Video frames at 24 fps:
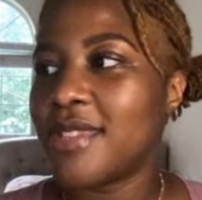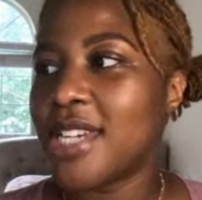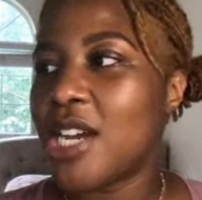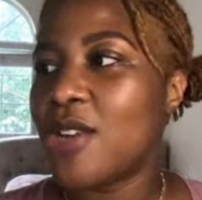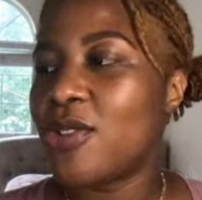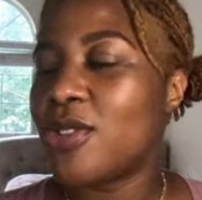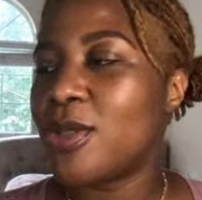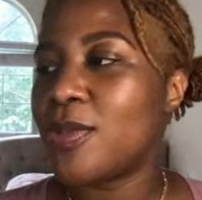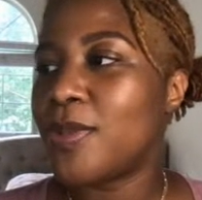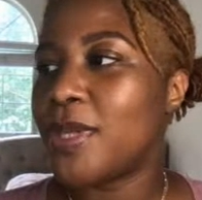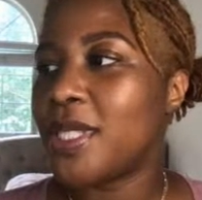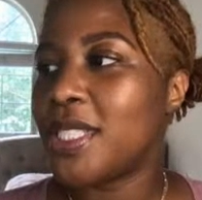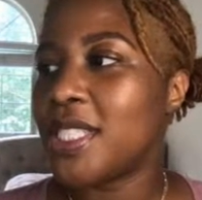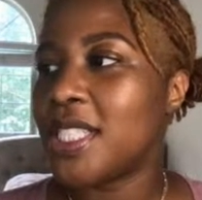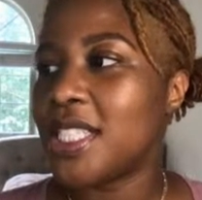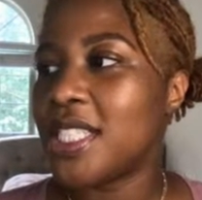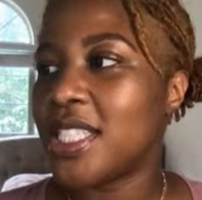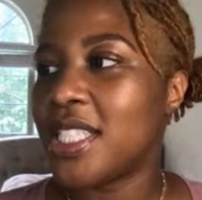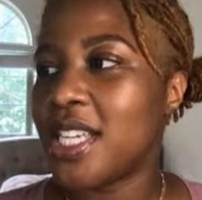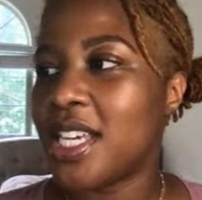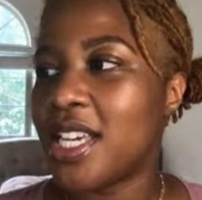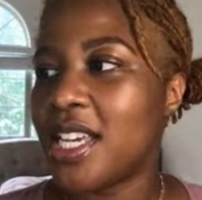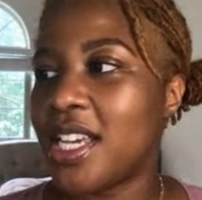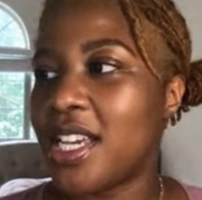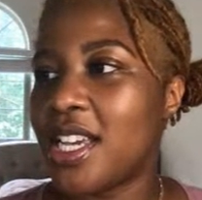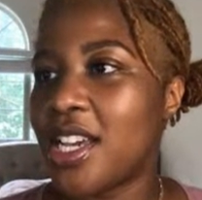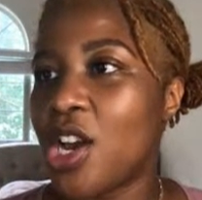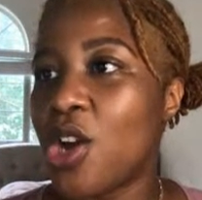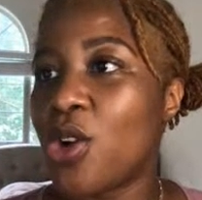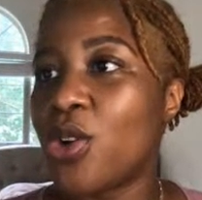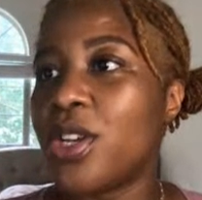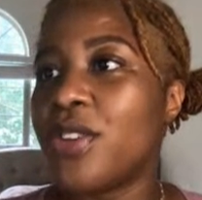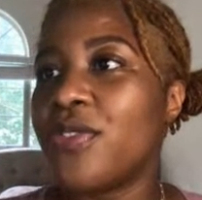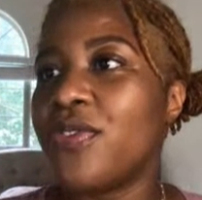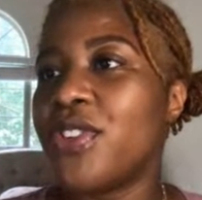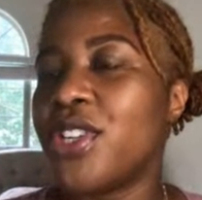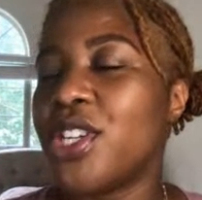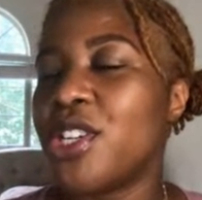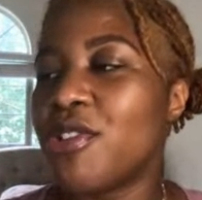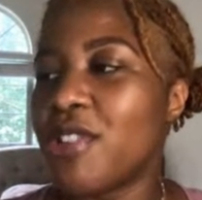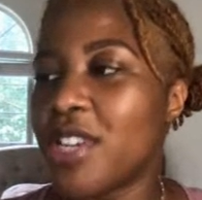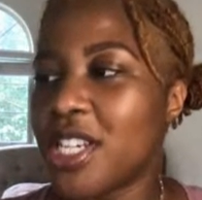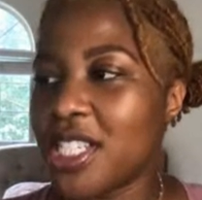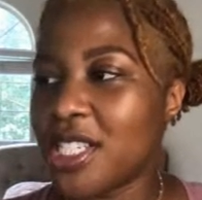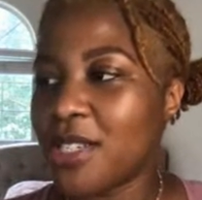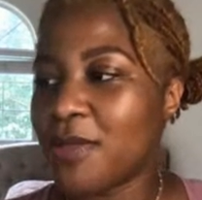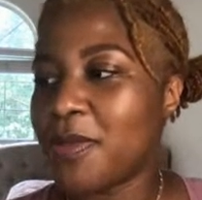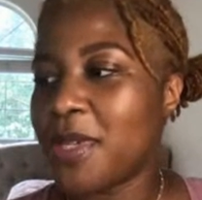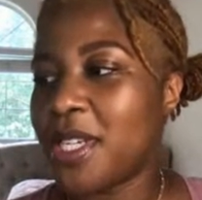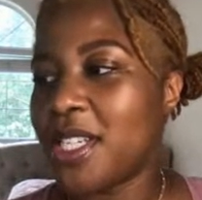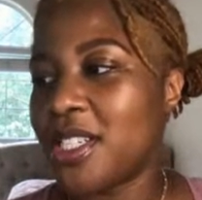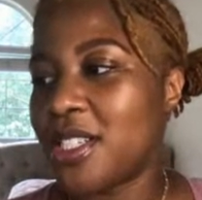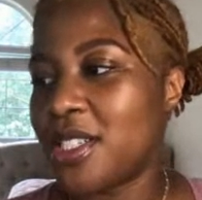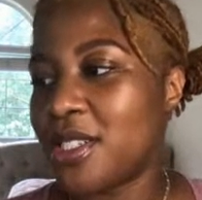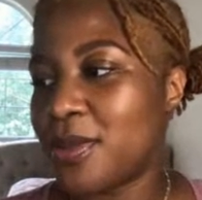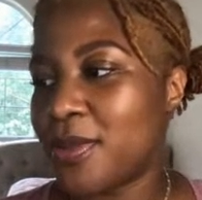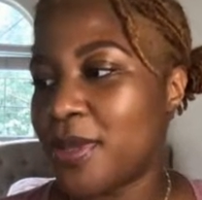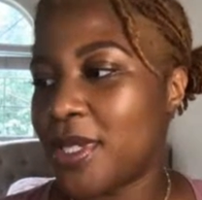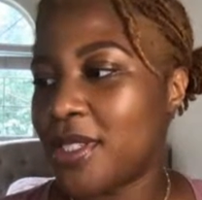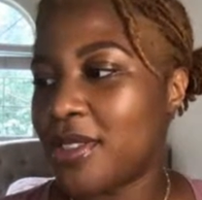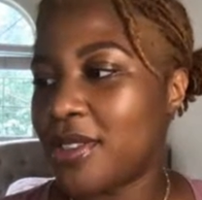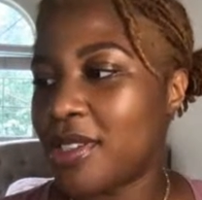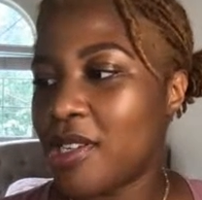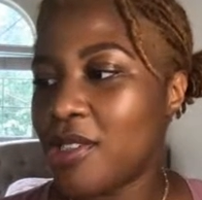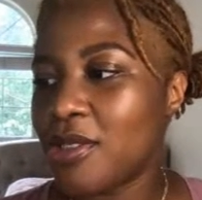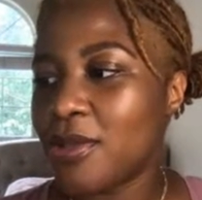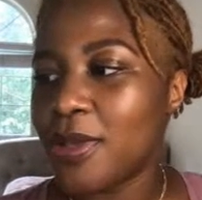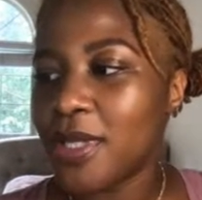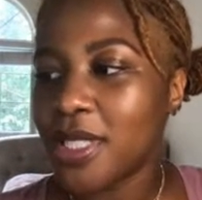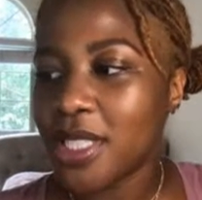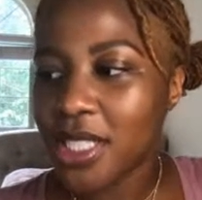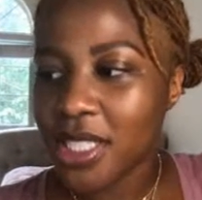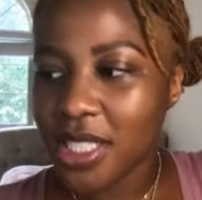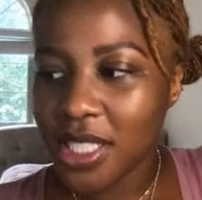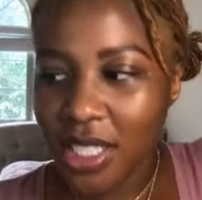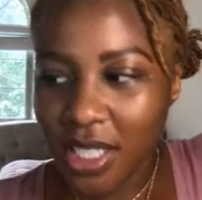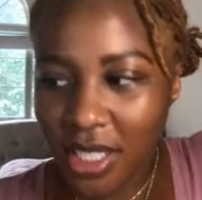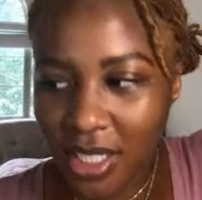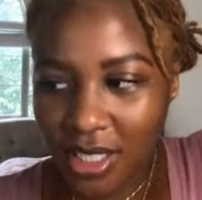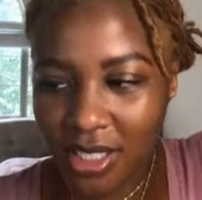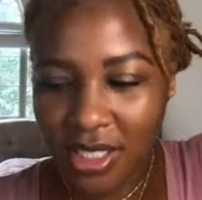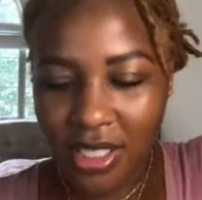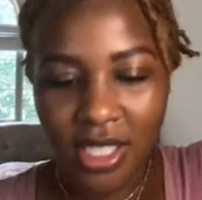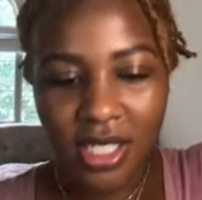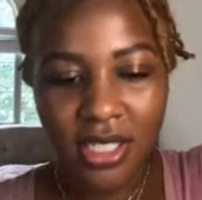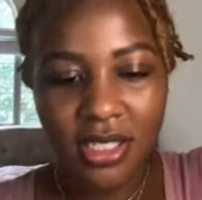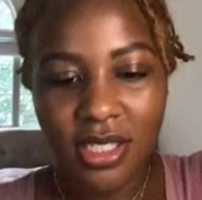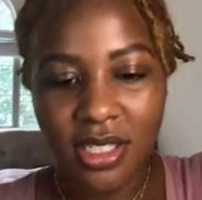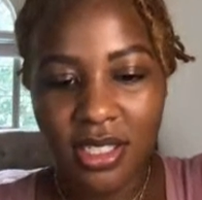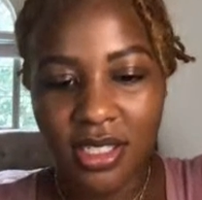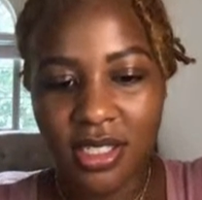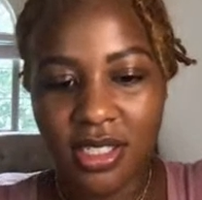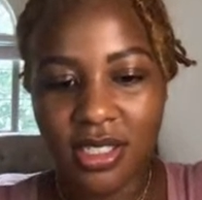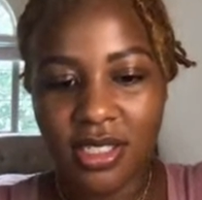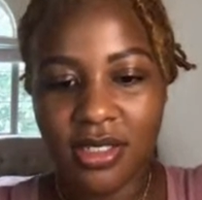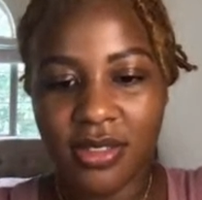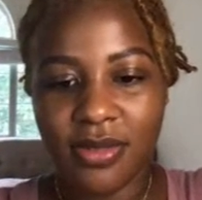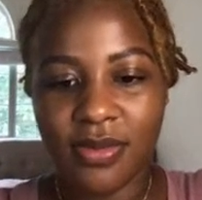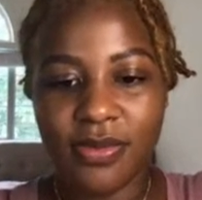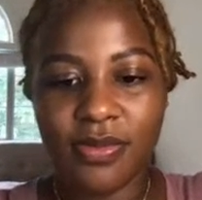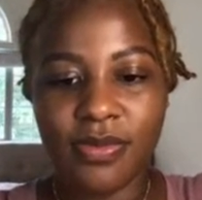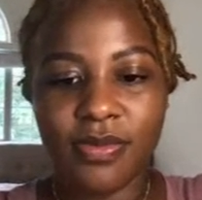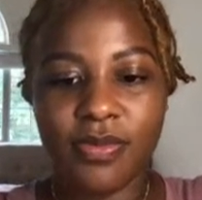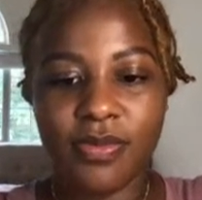was about to say, oh, configuration management. I was about to say, that doesn't.